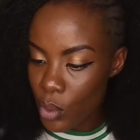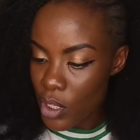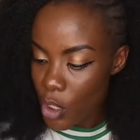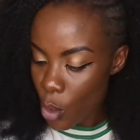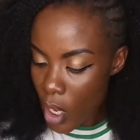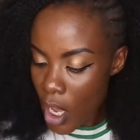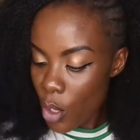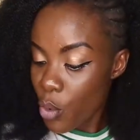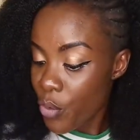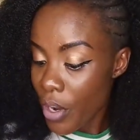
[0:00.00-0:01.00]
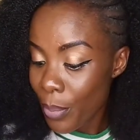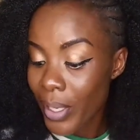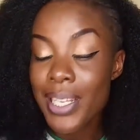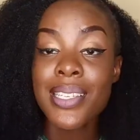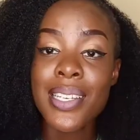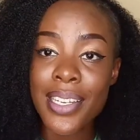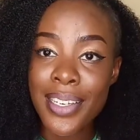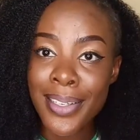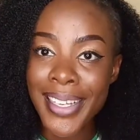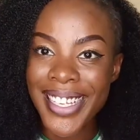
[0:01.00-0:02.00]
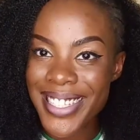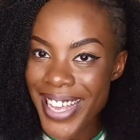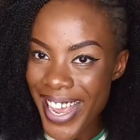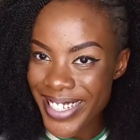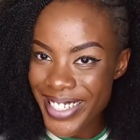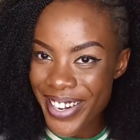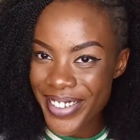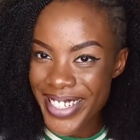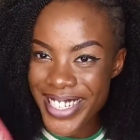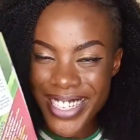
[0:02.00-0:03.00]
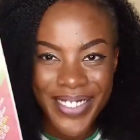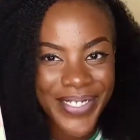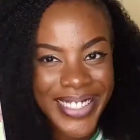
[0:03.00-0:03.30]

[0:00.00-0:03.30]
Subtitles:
So Kure, Blessyn is the editor-in-chief.